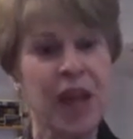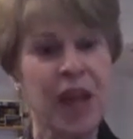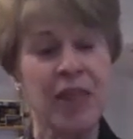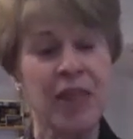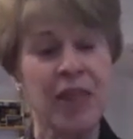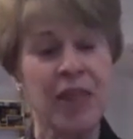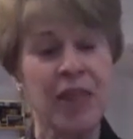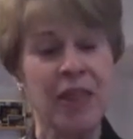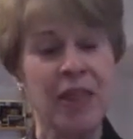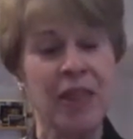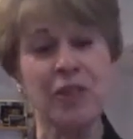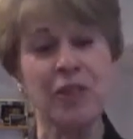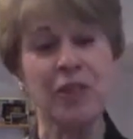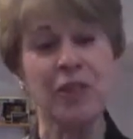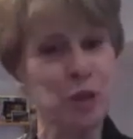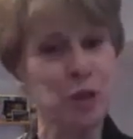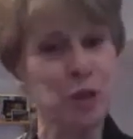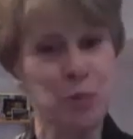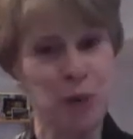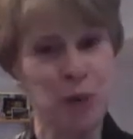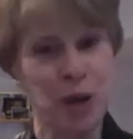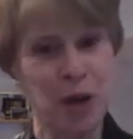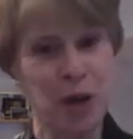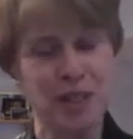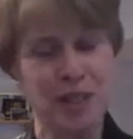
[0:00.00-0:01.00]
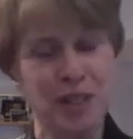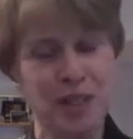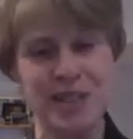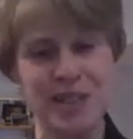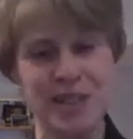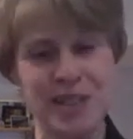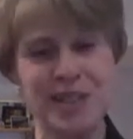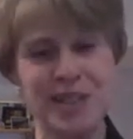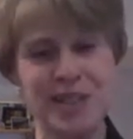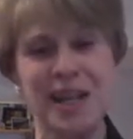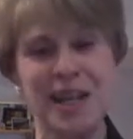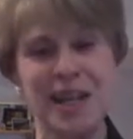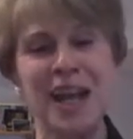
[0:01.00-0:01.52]
Then the third
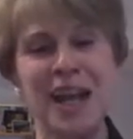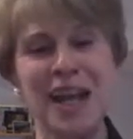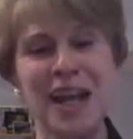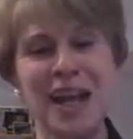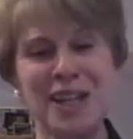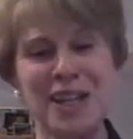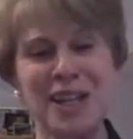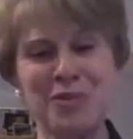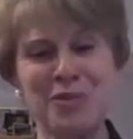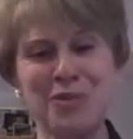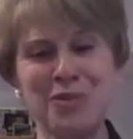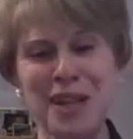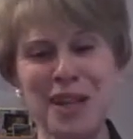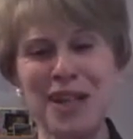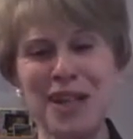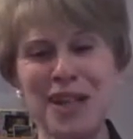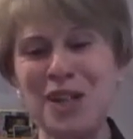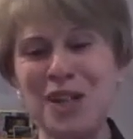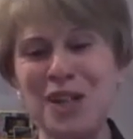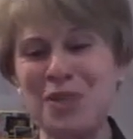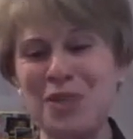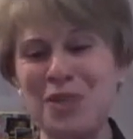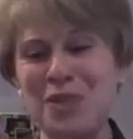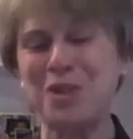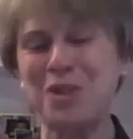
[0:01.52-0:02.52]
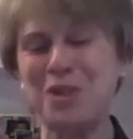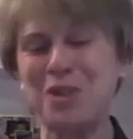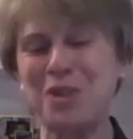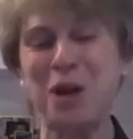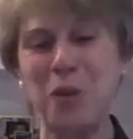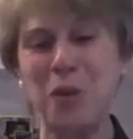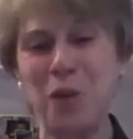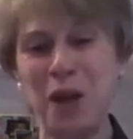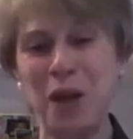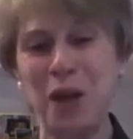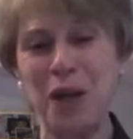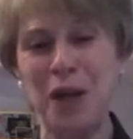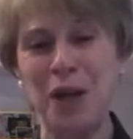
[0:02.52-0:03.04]
process is really an
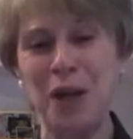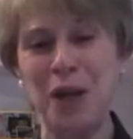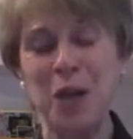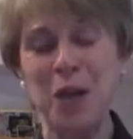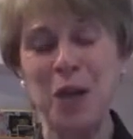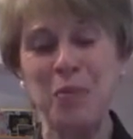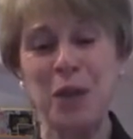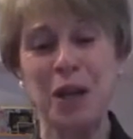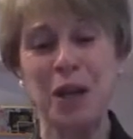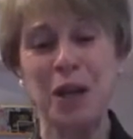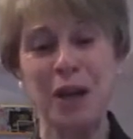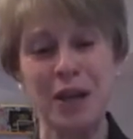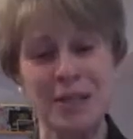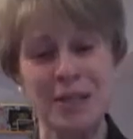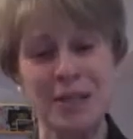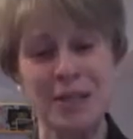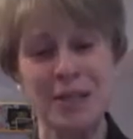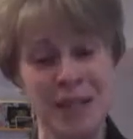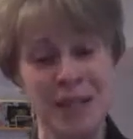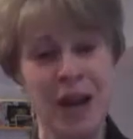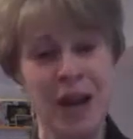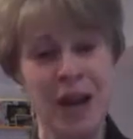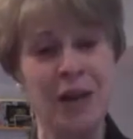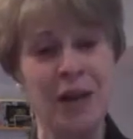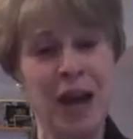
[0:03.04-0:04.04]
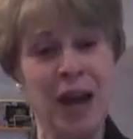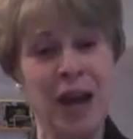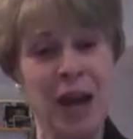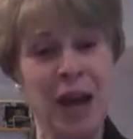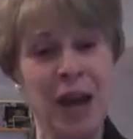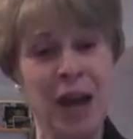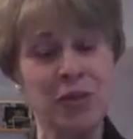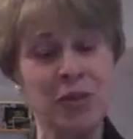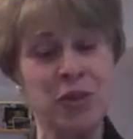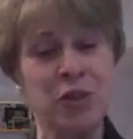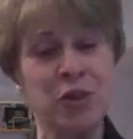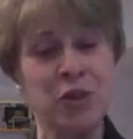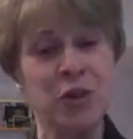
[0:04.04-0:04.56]
interesting one, because now
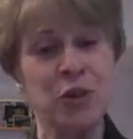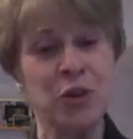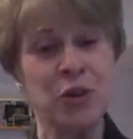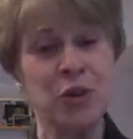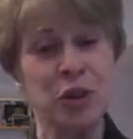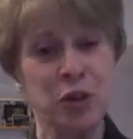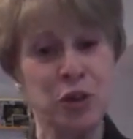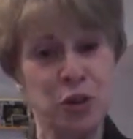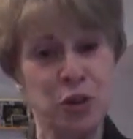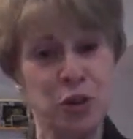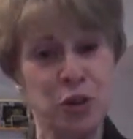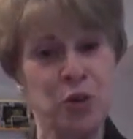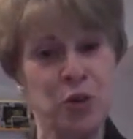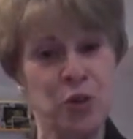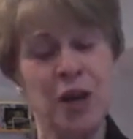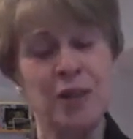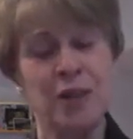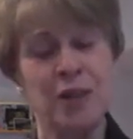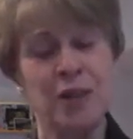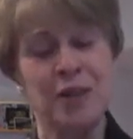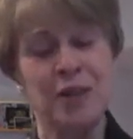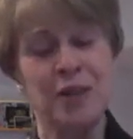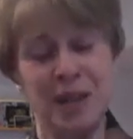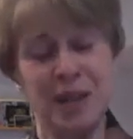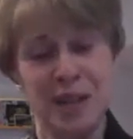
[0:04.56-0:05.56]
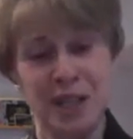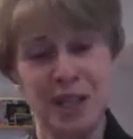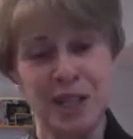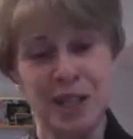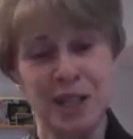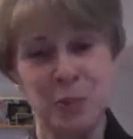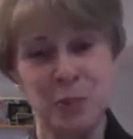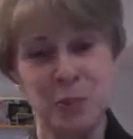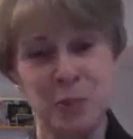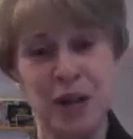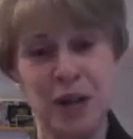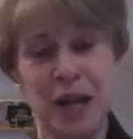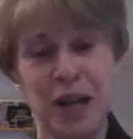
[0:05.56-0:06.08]
after you and the
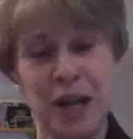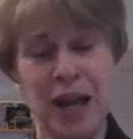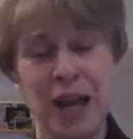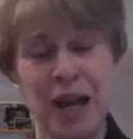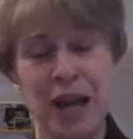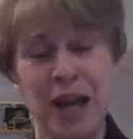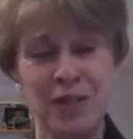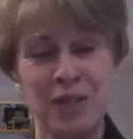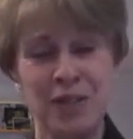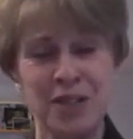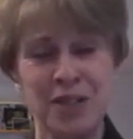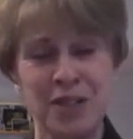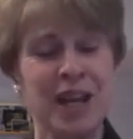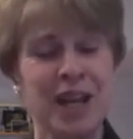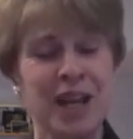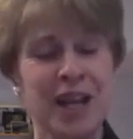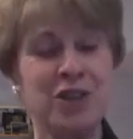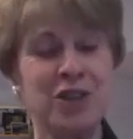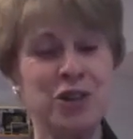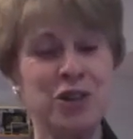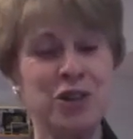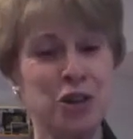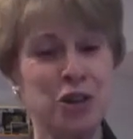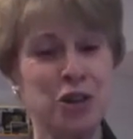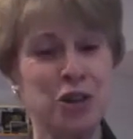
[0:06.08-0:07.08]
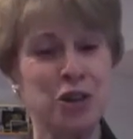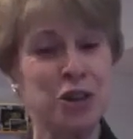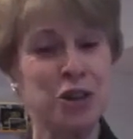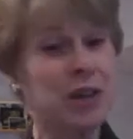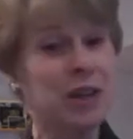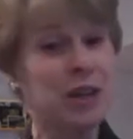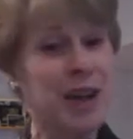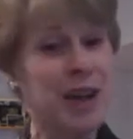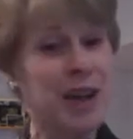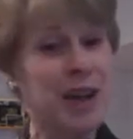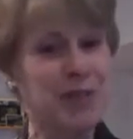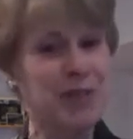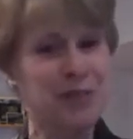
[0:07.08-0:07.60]
expert have decided you're
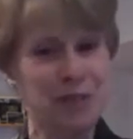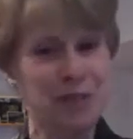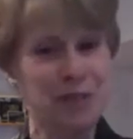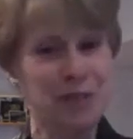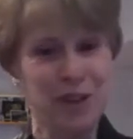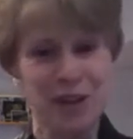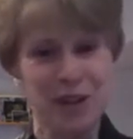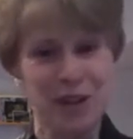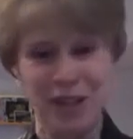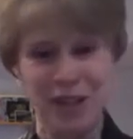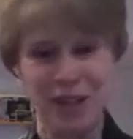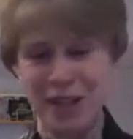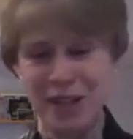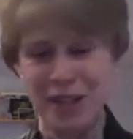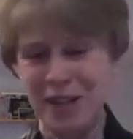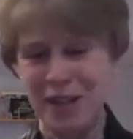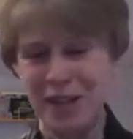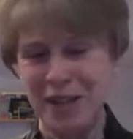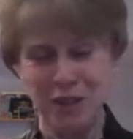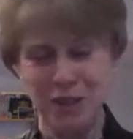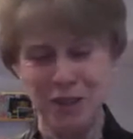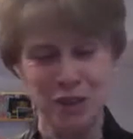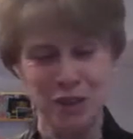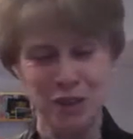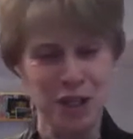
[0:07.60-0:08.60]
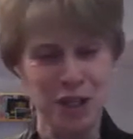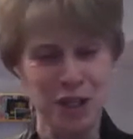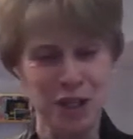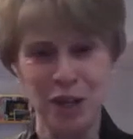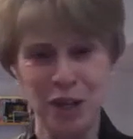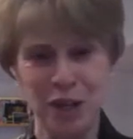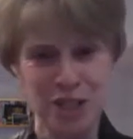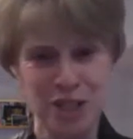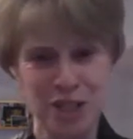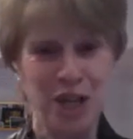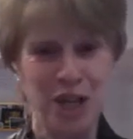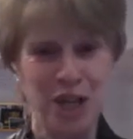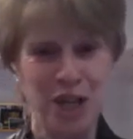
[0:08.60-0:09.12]
good enough, you did a
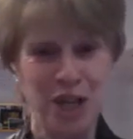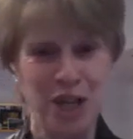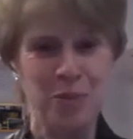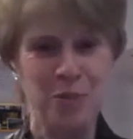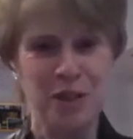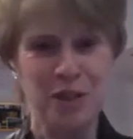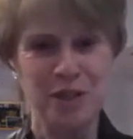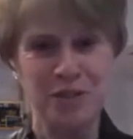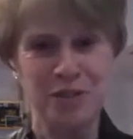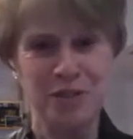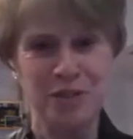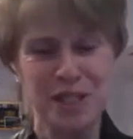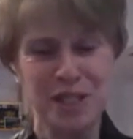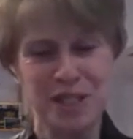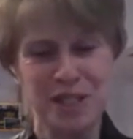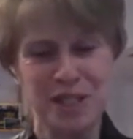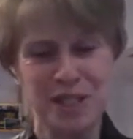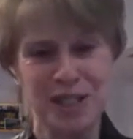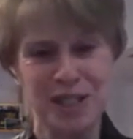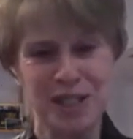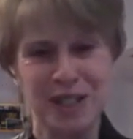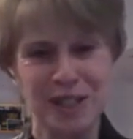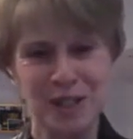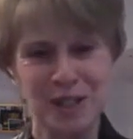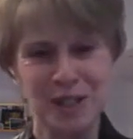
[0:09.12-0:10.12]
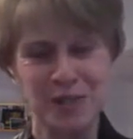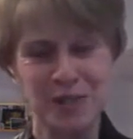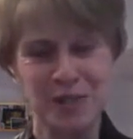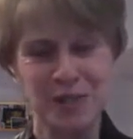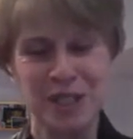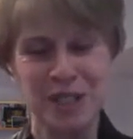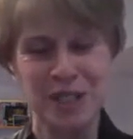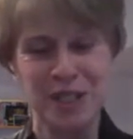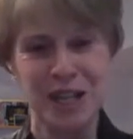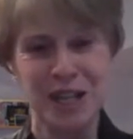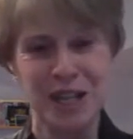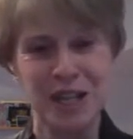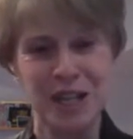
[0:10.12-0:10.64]
great job in the
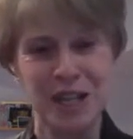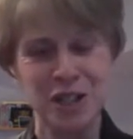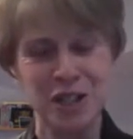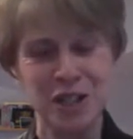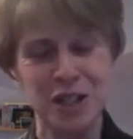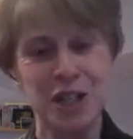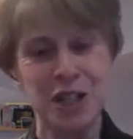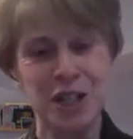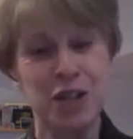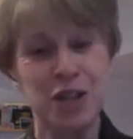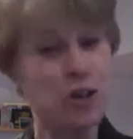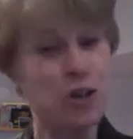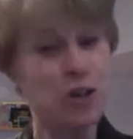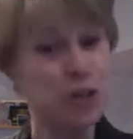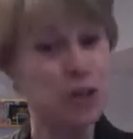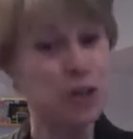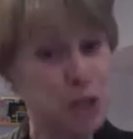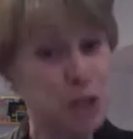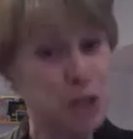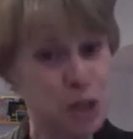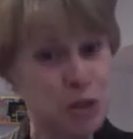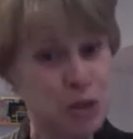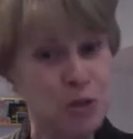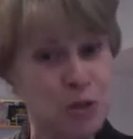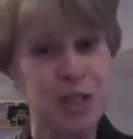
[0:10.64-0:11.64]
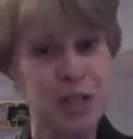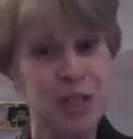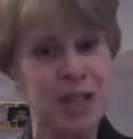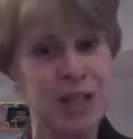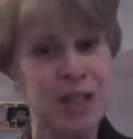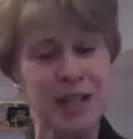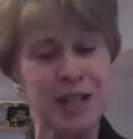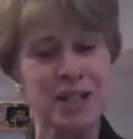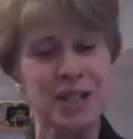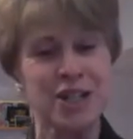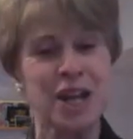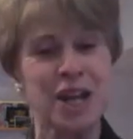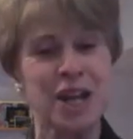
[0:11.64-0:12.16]
facilitation in your do
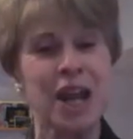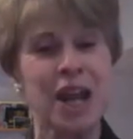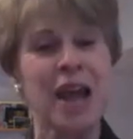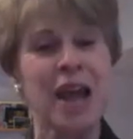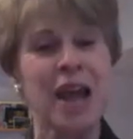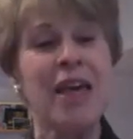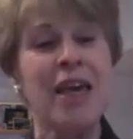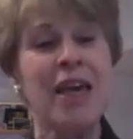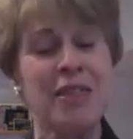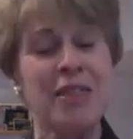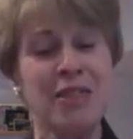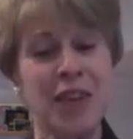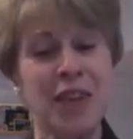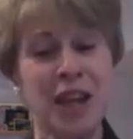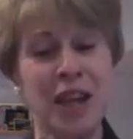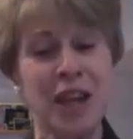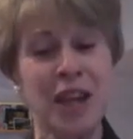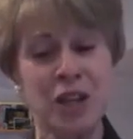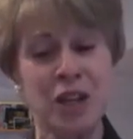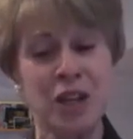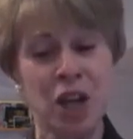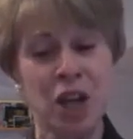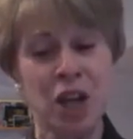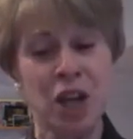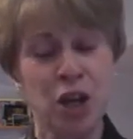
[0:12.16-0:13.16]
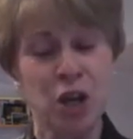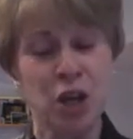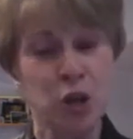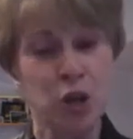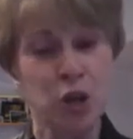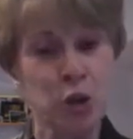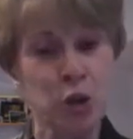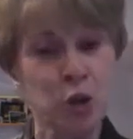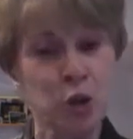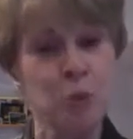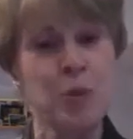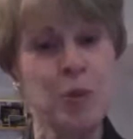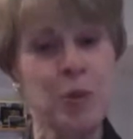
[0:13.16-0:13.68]
stage, then
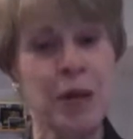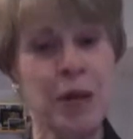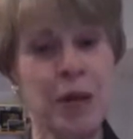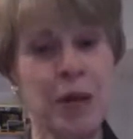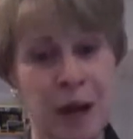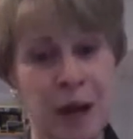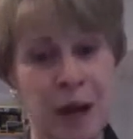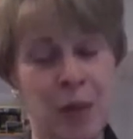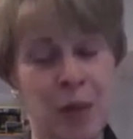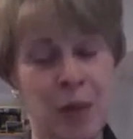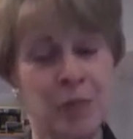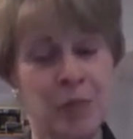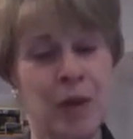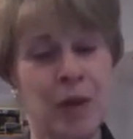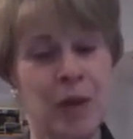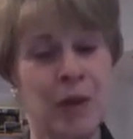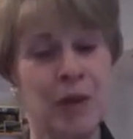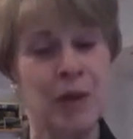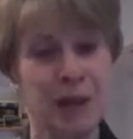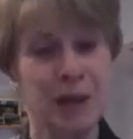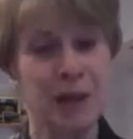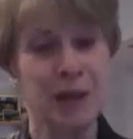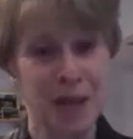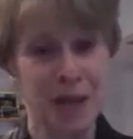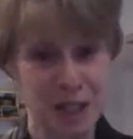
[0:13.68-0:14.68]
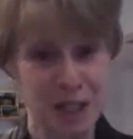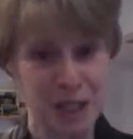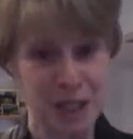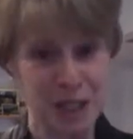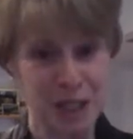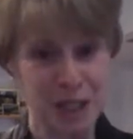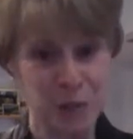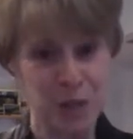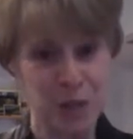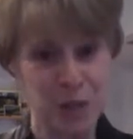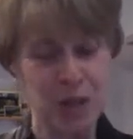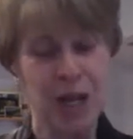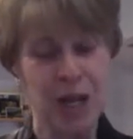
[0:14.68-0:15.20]
you become the
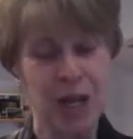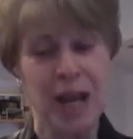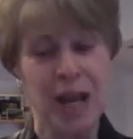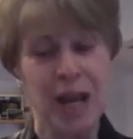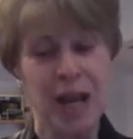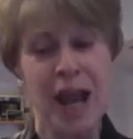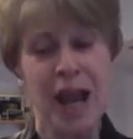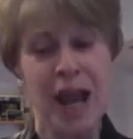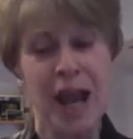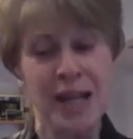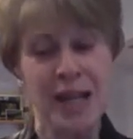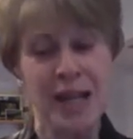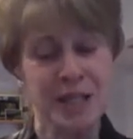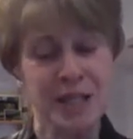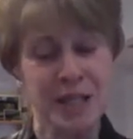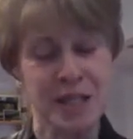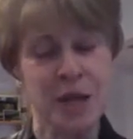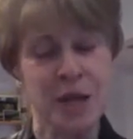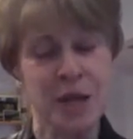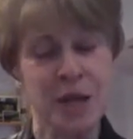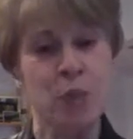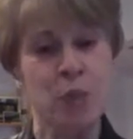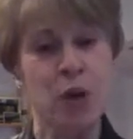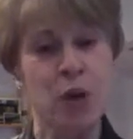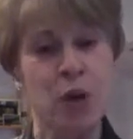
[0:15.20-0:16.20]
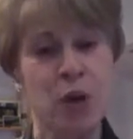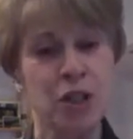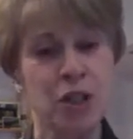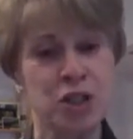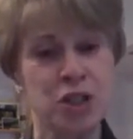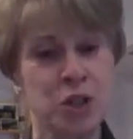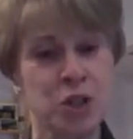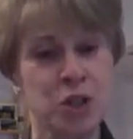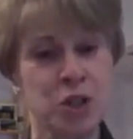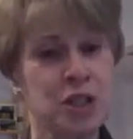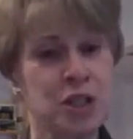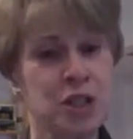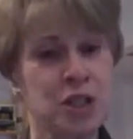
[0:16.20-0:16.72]
expert and someone
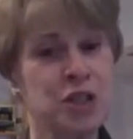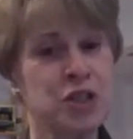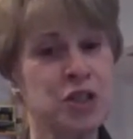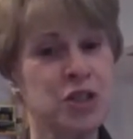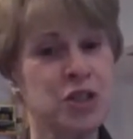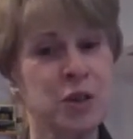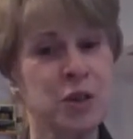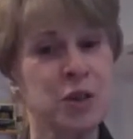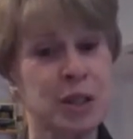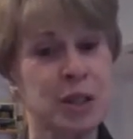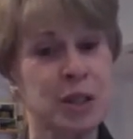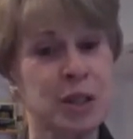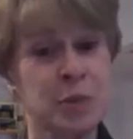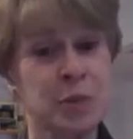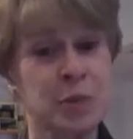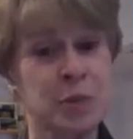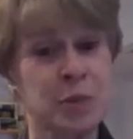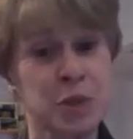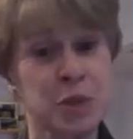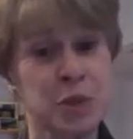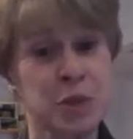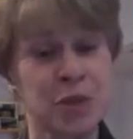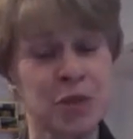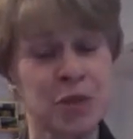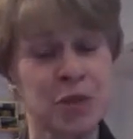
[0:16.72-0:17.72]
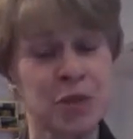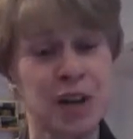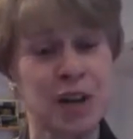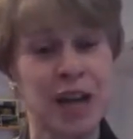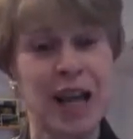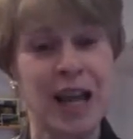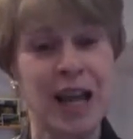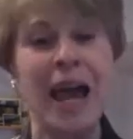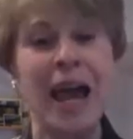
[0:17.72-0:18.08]
joins you as an observer.